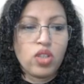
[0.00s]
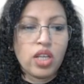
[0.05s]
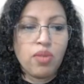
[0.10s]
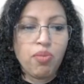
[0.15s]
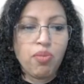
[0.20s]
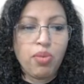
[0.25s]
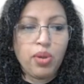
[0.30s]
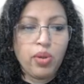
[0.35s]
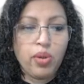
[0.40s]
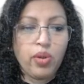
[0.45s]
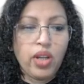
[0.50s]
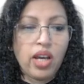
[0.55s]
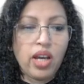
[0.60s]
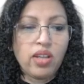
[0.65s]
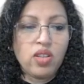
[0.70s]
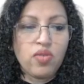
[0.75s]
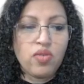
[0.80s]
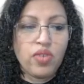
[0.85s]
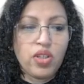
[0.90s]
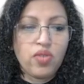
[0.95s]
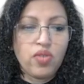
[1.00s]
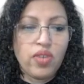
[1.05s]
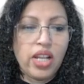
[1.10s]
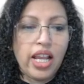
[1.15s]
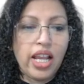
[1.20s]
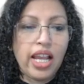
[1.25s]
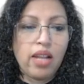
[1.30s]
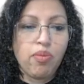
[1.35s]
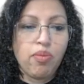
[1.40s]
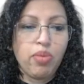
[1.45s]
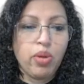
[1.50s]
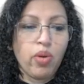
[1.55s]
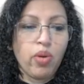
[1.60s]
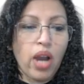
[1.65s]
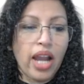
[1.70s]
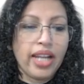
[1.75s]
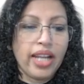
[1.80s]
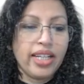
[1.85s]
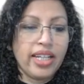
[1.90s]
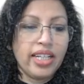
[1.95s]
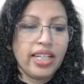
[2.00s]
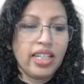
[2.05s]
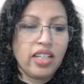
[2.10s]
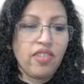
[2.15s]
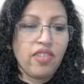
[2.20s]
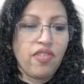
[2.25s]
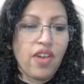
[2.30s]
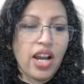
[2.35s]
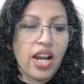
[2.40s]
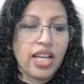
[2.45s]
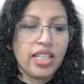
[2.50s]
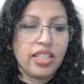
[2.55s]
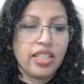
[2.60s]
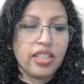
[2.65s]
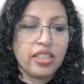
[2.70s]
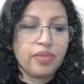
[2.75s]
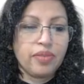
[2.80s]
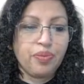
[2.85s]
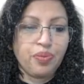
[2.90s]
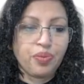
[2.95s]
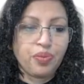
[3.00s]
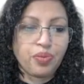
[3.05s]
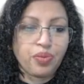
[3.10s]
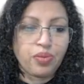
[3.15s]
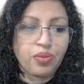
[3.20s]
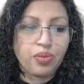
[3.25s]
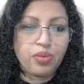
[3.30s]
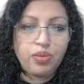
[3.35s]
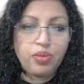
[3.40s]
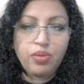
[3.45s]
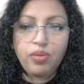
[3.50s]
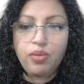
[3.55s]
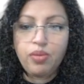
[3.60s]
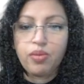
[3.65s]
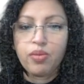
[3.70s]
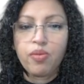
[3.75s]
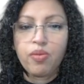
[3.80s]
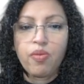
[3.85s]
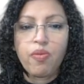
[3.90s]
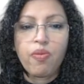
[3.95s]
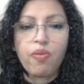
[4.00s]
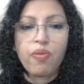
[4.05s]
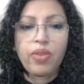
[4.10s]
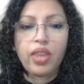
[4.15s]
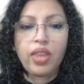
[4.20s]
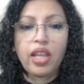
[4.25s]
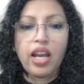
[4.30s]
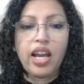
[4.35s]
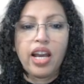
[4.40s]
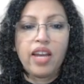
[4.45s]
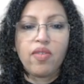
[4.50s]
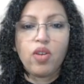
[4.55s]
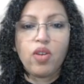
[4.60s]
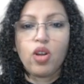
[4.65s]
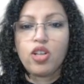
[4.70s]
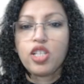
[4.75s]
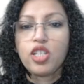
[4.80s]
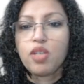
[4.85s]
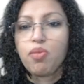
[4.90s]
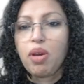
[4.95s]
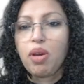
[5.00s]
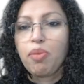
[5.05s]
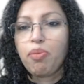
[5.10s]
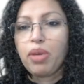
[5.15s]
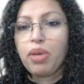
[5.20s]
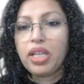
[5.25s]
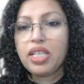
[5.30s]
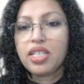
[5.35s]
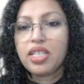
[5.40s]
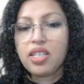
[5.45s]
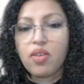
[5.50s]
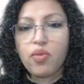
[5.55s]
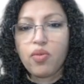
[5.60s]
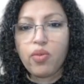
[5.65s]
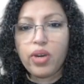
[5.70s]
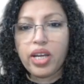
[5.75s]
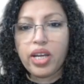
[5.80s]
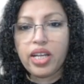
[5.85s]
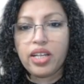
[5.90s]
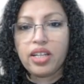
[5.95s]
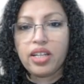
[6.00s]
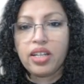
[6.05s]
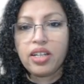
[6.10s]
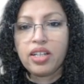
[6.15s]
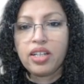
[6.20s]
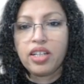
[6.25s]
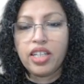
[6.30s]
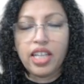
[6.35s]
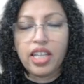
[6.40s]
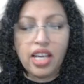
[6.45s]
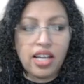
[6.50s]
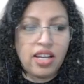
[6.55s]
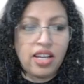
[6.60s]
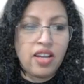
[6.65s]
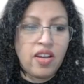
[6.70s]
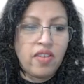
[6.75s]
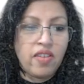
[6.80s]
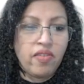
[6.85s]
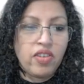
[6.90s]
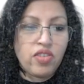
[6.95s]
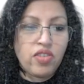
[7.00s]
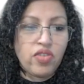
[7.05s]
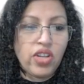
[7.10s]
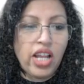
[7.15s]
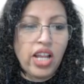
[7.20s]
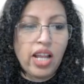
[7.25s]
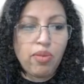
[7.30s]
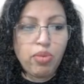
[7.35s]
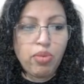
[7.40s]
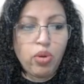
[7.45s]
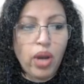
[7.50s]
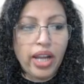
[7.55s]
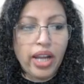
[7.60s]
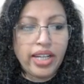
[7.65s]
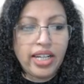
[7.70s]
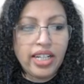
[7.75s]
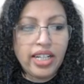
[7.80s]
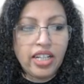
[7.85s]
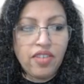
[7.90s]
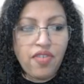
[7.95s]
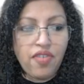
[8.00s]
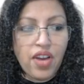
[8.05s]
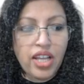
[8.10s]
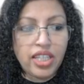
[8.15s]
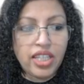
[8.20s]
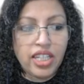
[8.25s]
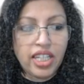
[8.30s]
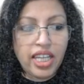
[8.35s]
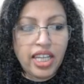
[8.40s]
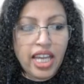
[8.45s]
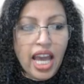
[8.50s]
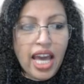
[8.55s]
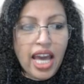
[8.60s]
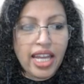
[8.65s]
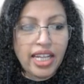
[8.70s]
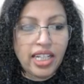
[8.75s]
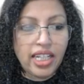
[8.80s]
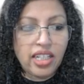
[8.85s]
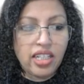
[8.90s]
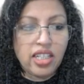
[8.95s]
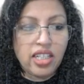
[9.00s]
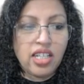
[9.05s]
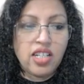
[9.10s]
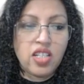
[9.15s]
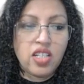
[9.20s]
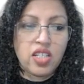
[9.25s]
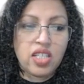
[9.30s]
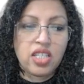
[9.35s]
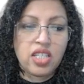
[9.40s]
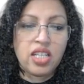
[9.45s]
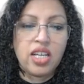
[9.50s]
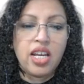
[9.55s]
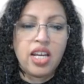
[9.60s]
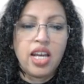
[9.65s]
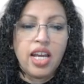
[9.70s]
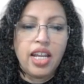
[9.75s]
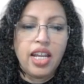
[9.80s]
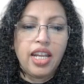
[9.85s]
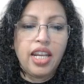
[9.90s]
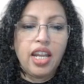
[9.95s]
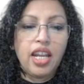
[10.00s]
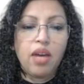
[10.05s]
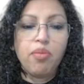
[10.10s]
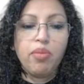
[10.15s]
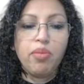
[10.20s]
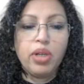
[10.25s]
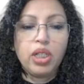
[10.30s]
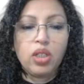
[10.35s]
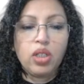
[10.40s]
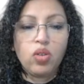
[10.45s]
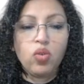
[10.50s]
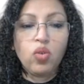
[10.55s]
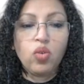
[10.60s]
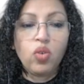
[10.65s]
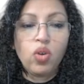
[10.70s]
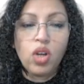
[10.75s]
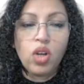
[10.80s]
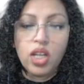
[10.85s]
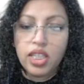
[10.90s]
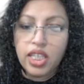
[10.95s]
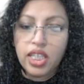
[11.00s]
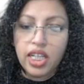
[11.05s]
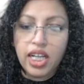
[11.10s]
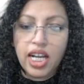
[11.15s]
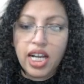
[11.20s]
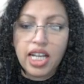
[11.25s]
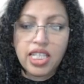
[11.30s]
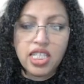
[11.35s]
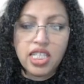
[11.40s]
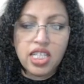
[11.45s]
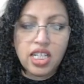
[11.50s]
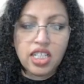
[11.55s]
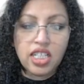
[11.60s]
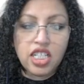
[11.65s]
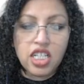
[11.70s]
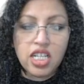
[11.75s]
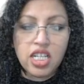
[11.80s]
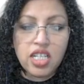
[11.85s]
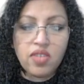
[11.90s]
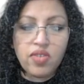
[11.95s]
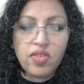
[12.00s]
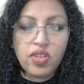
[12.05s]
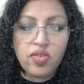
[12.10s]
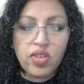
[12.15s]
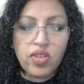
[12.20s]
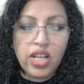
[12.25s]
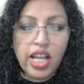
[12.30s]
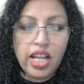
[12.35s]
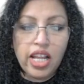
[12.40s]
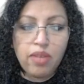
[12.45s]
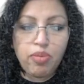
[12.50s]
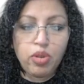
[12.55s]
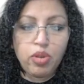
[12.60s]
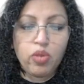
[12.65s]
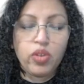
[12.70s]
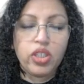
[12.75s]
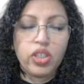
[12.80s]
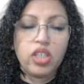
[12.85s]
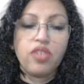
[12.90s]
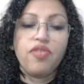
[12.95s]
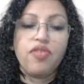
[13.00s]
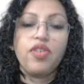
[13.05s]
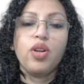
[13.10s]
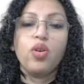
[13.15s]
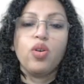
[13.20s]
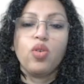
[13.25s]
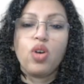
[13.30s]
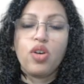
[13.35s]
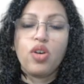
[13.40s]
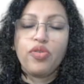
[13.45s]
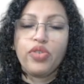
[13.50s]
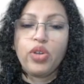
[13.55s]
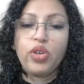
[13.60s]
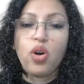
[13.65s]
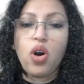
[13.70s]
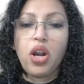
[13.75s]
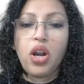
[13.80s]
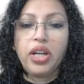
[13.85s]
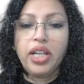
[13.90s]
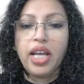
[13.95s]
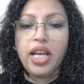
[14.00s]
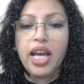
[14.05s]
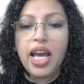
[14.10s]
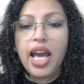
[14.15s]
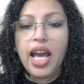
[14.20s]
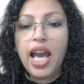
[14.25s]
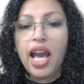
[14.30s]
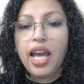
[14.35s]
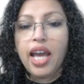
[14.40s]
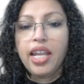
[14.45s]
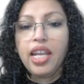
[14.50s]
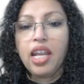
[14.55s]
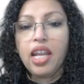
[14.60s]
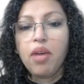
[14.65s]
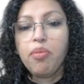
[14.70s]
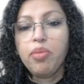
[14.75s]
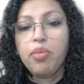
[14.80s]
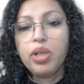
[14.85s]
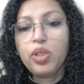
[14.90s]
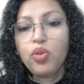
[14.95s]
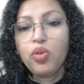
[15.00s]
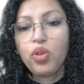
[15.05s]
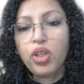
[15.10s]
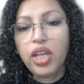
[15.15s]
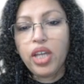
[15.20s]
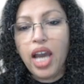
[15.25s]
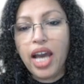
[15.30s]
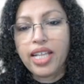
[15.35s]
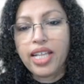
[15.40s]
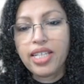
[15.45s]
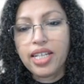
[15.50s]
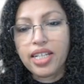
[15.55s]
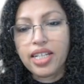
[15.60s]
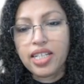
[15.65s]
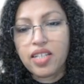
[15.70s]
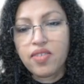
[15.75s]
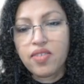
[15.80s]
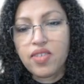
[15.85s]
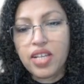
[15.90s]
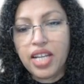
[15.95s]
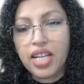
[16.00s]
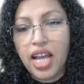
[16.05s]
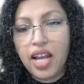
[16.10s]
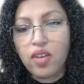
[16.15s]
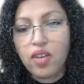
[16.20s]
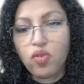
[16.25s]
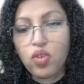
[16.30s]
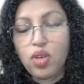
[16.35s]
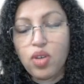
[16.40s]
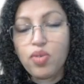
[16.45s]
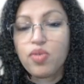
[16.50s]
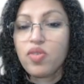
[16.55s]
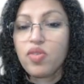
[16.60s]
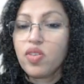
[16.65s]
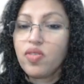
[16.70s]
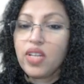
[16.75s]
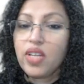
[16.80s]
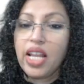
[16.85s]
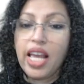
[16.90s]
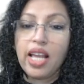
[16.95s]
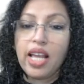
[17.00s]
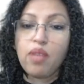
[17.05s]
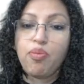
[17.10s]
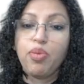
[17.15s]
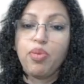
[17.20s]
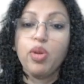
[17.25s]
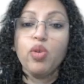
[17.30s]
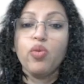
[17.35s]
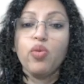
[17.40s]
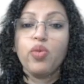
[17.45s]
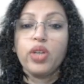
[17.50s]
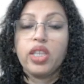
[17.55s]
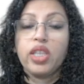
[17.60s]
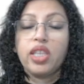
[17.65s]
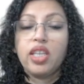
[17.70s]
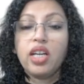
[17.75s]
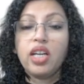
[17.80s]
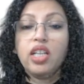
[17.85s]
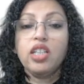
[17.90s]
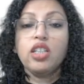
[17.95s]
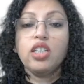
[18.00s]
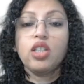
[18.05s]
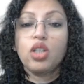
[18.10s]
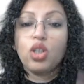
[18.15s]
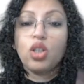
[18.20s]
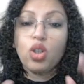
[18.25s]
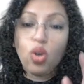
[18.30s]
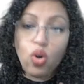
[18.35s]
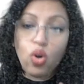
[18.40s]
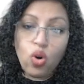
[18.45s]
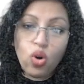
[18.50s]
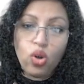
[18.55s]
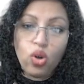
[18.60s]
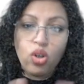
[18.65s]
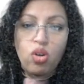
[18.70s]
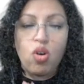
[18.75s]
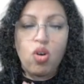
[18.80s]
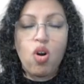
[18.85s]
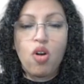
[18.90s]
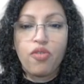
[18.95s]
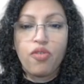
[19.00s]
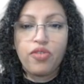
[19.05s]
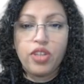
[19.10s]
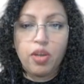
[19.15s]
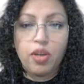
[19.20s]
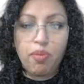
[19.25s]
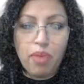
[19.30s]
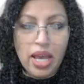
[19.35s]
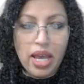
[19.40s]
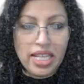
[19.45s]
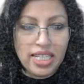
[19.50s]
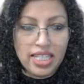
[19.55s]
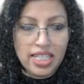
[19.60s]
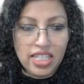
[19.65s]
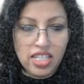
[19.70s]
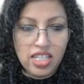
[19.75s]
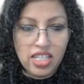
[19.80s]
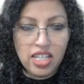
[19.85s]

and pronouns, which will help you identify the, I have lost my pen somewhere. Yeah, which will help you identify the characters. Number two, the conjunctions, which will help you with the flow of thought. And number three, adjectives and adverbs, which will help you with the tone of the passage.